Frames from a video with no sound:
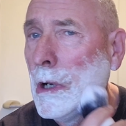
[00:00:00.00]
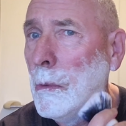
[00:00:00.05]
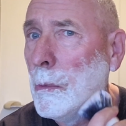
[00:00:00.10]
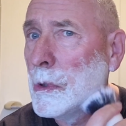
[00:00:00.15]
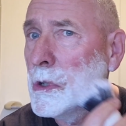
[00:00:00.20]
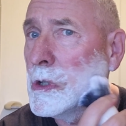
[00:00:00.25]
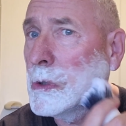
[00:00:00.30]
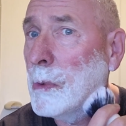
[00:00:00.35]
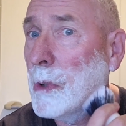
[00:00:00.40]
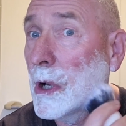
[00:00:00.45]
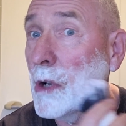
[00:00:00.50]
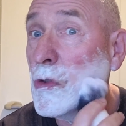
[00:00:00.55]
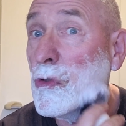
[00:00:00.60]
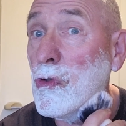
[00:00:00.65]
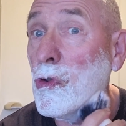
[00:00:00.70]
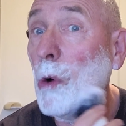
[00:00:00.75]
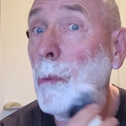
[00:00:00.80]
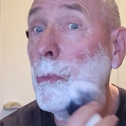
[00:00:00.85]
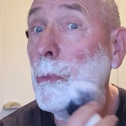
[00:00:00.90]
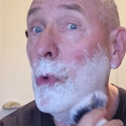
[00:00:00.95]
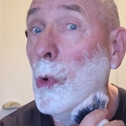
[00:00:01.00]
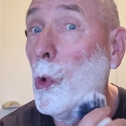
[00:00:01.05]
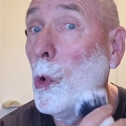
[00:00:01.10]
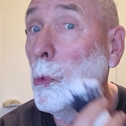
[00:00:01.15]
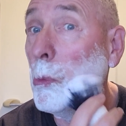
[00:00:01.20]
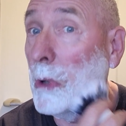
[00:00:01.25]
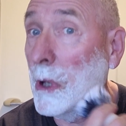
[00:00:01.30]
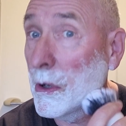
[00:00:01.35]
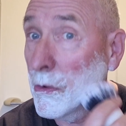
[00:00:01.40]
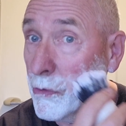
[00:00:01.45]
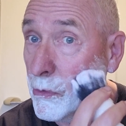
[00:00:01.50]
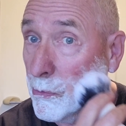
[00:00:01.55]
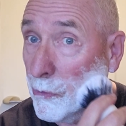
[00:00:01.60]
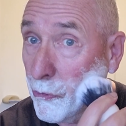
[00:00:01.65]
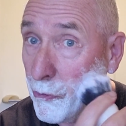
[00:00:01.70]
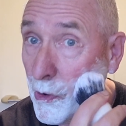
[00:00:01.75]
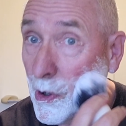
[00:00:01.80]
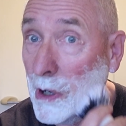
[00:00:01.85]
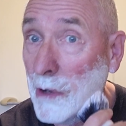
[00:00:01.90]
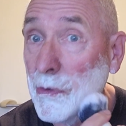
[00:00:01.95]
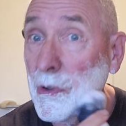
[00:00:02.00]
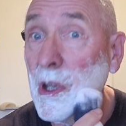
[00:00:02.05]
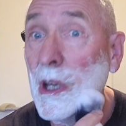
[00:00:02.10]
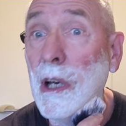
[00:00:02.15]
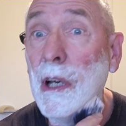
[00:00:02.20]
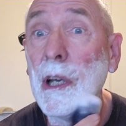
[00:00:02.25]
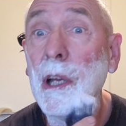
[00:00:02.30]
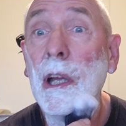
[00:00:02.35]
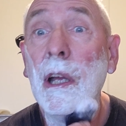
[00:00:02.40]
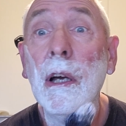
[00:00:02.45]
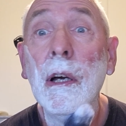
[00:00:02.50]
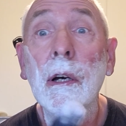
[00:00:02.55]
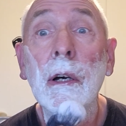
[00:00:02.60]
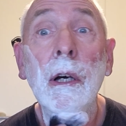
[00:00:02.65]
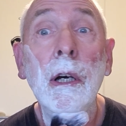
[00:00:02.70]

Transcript: which is when I drop normally from 5K